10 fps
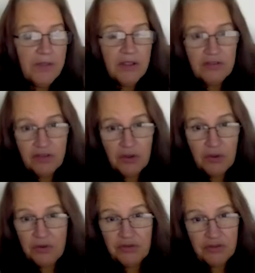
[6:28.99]

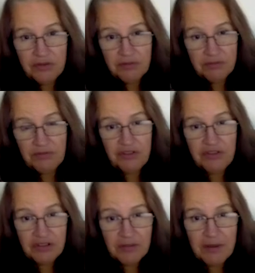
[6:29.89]
So she's
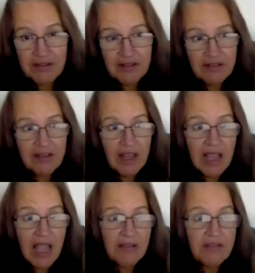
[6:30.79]
just basically saying it
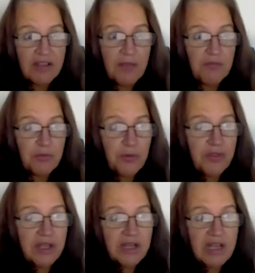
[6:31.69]
has to come from
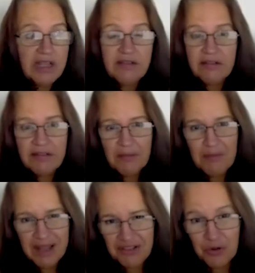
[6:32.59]
within, and it isn't some
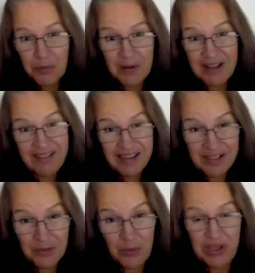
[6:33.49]
magical blessing
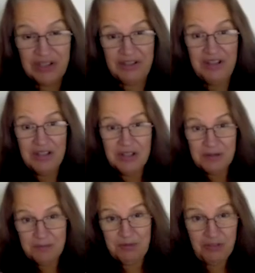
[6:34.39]
that we can
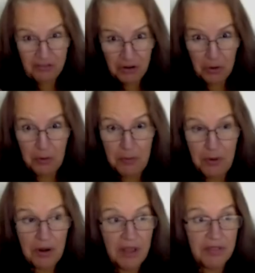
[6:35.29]
bestow
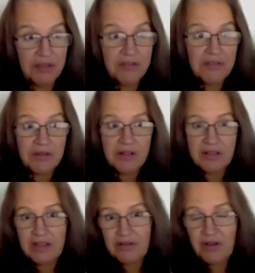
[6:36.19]
upon others.
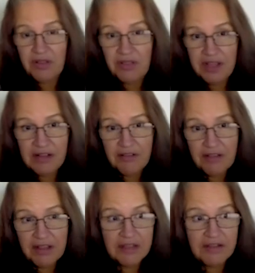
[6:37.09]
There are things
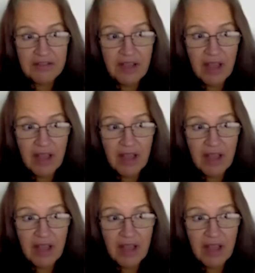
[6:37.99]
that